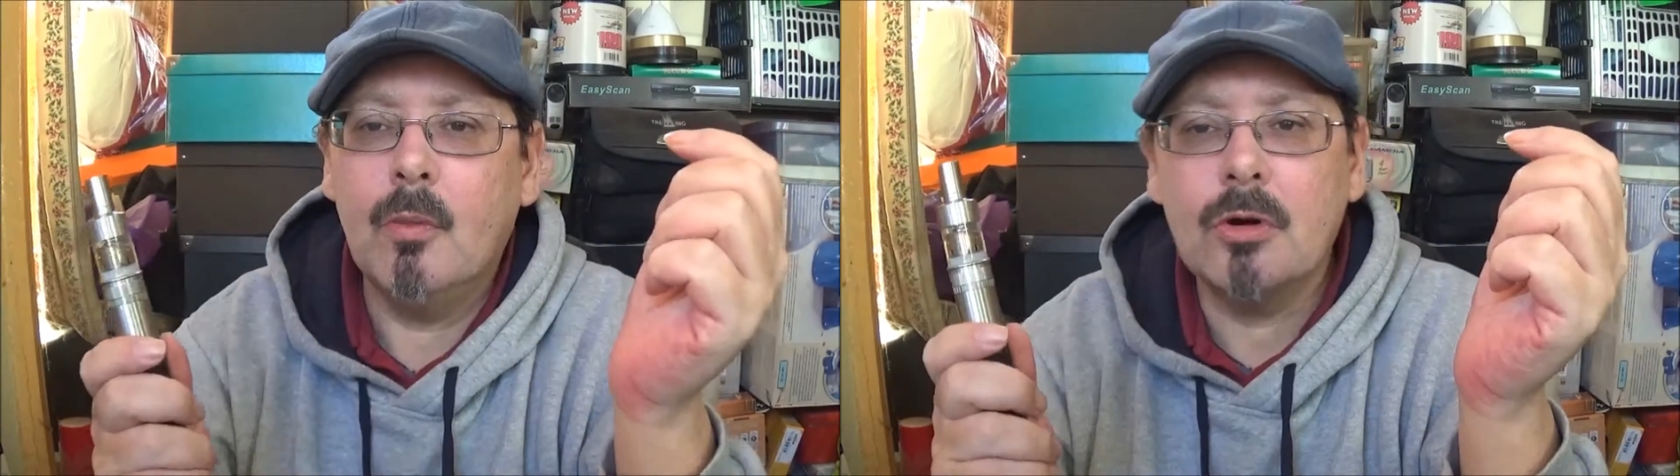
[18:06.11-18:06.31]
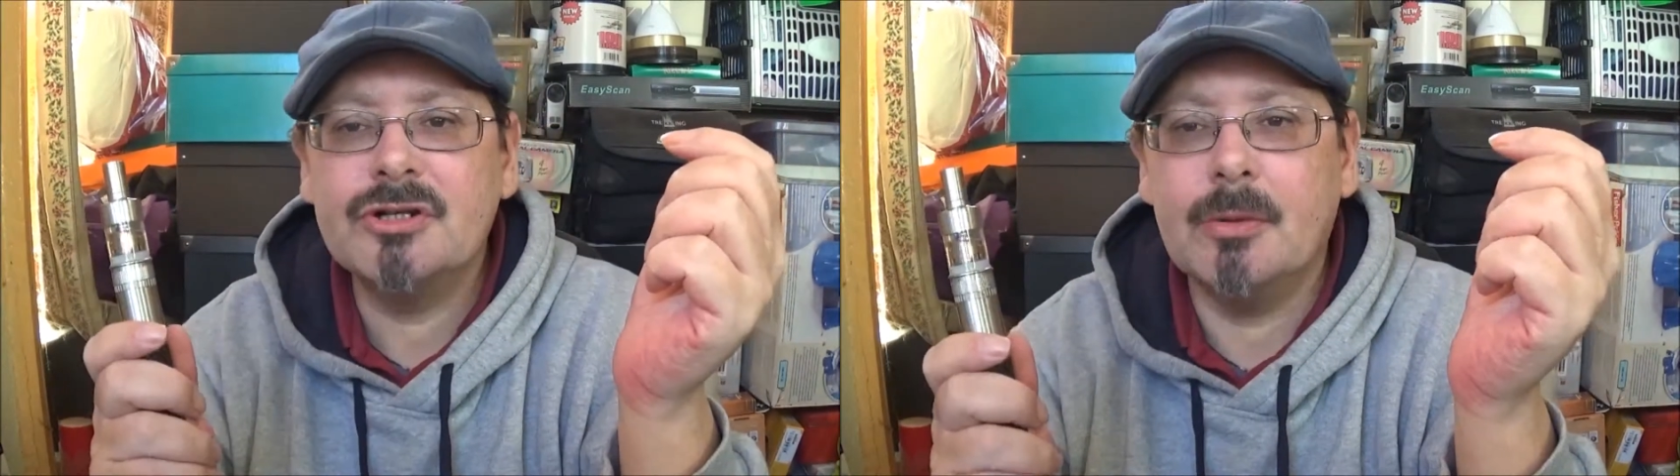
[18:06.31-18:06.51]

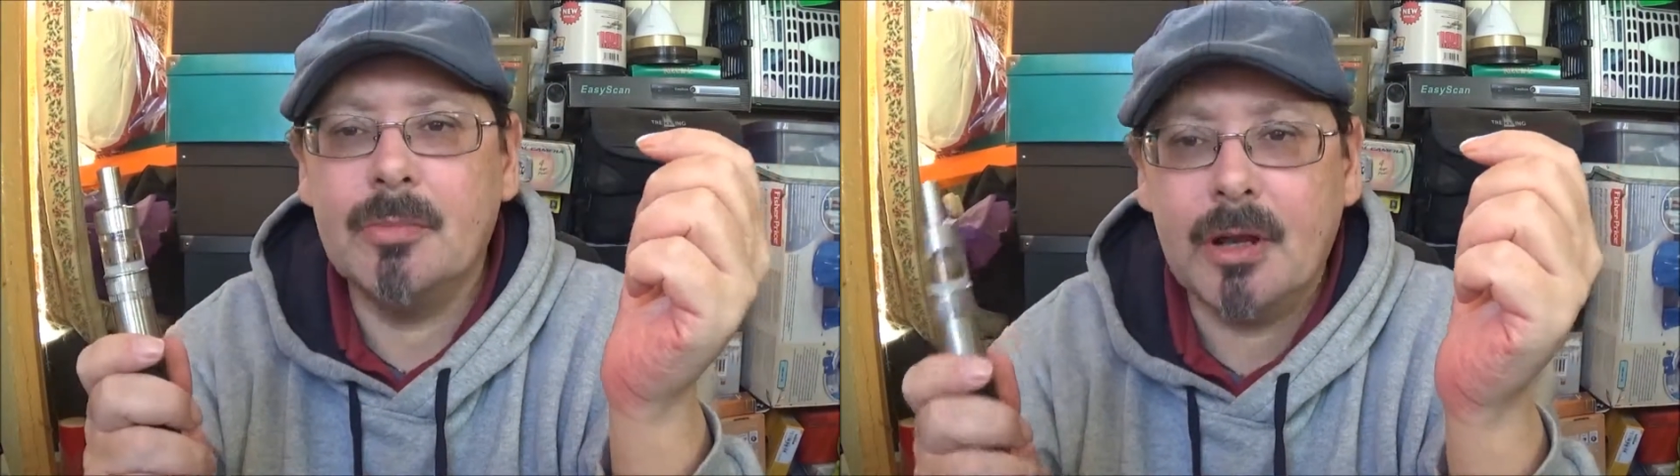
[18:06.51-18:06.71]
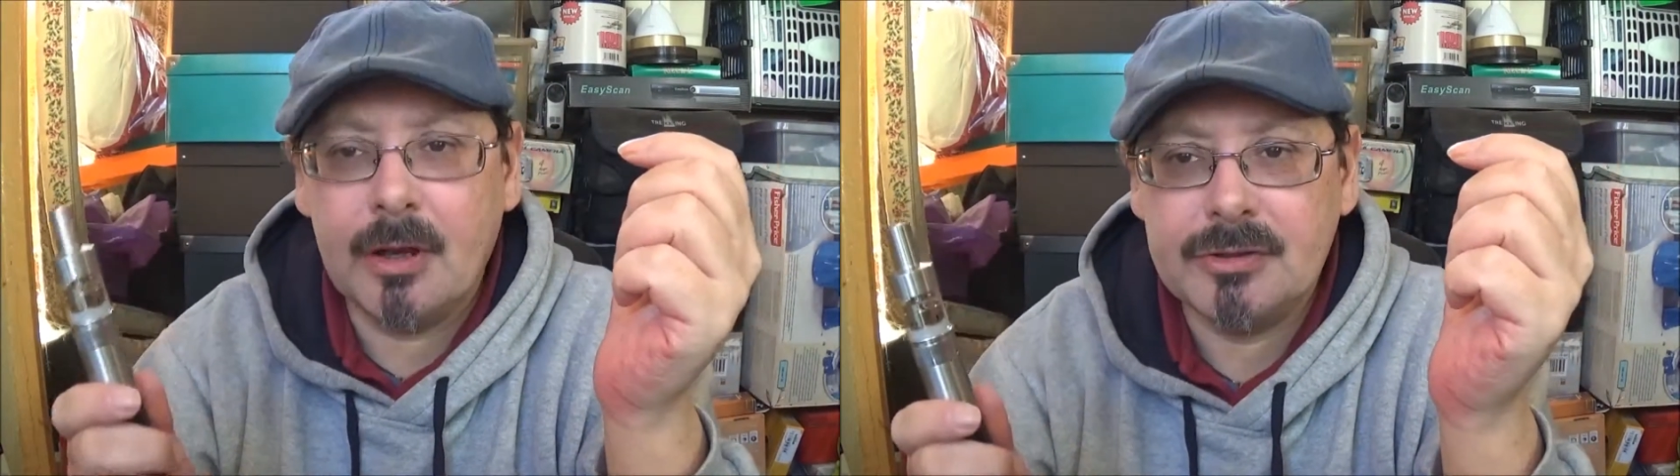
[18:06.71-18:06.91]
watch
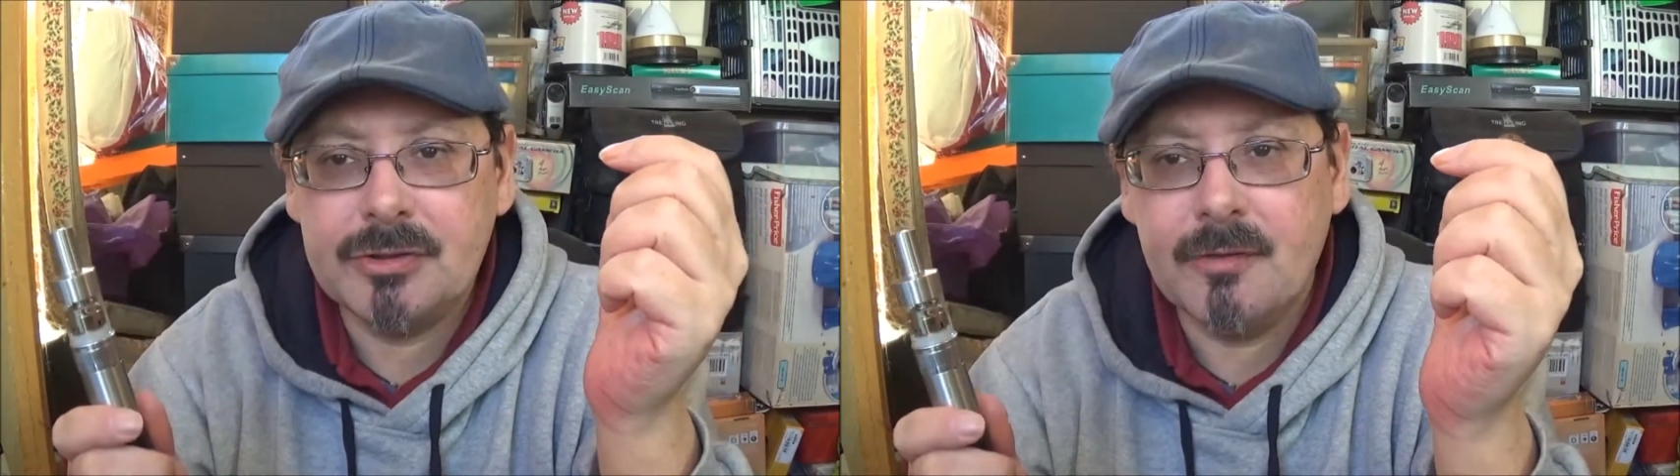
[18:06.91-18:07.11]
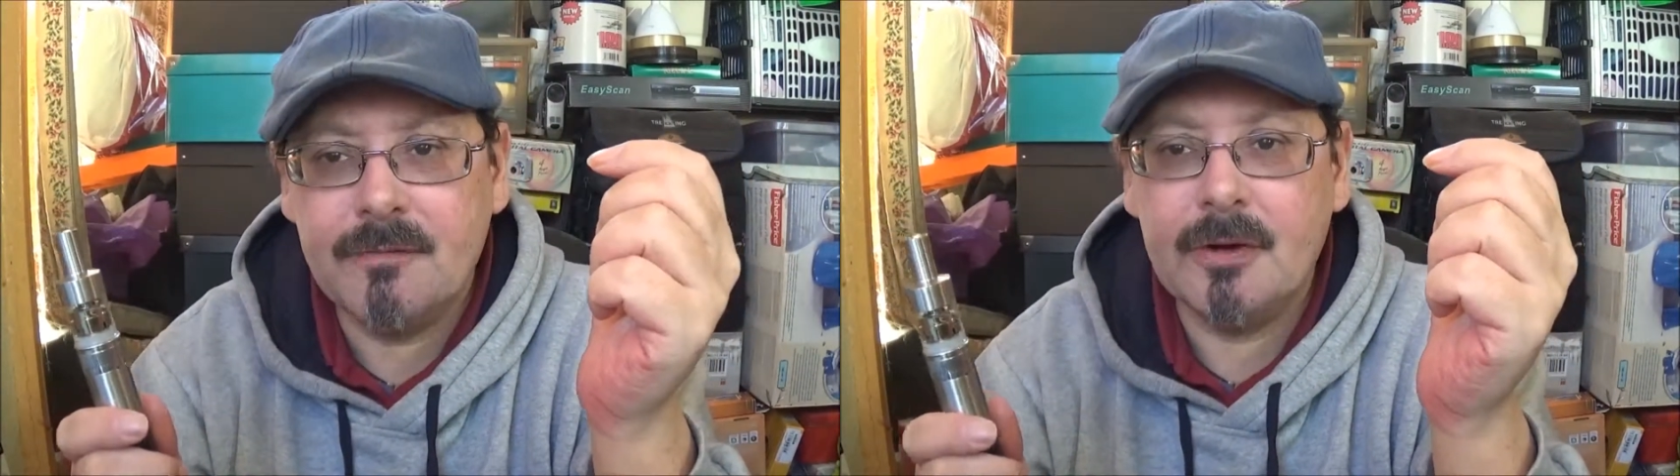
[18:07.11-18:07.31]
somebody else
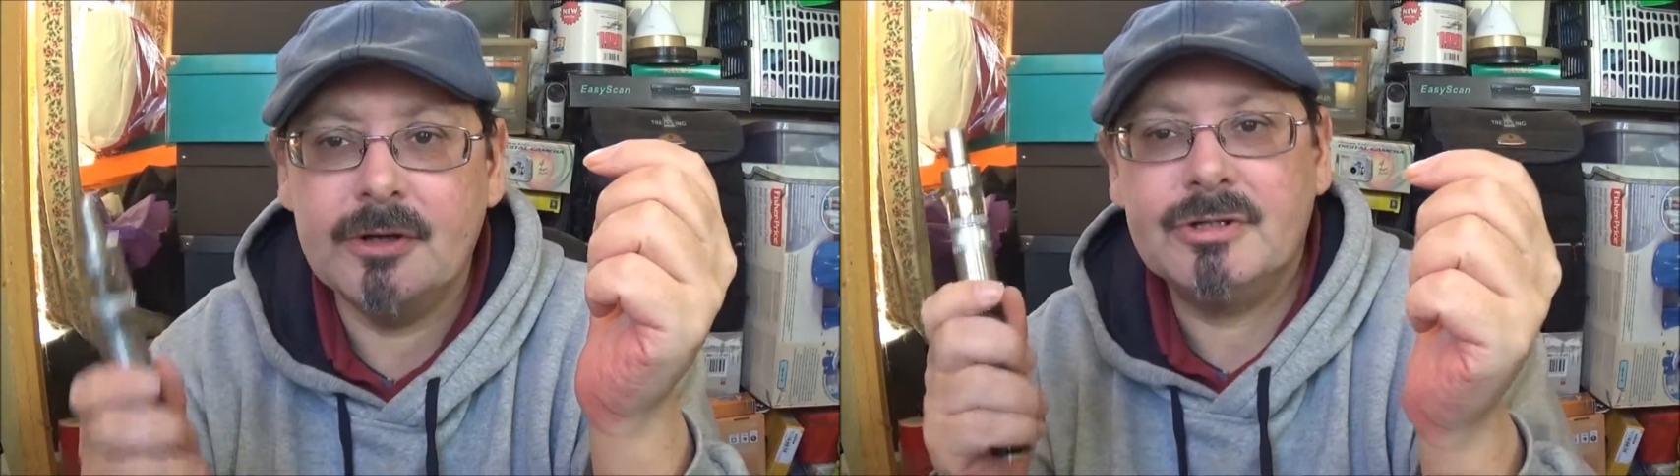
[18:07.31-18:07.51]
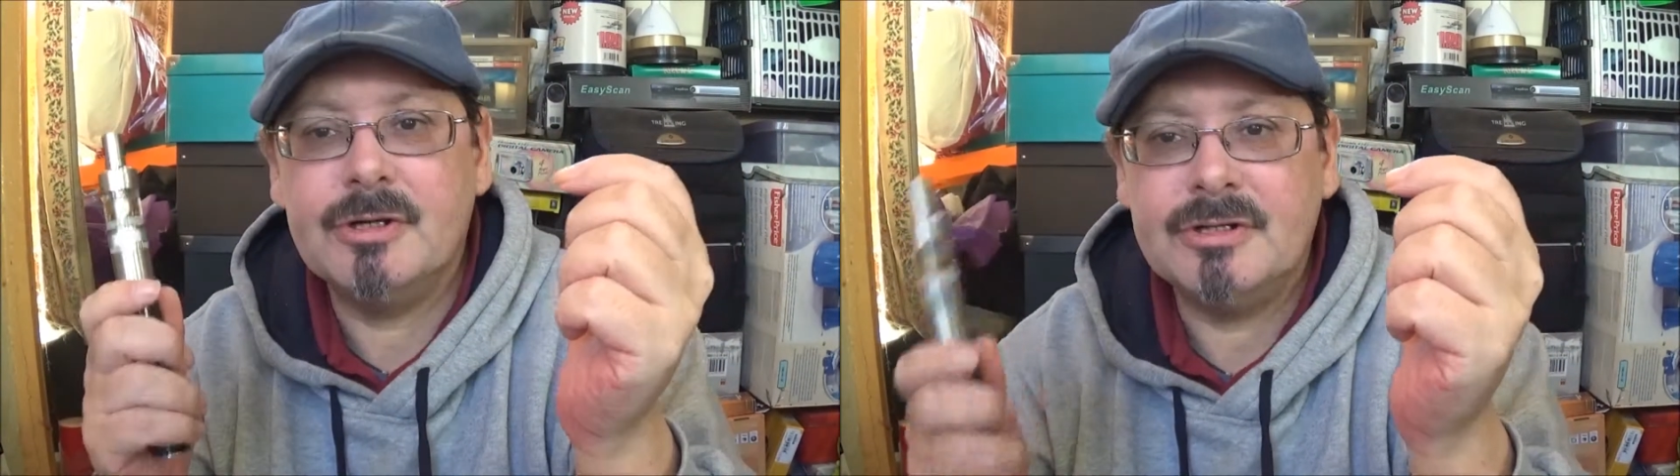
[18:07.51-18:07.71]
do it first and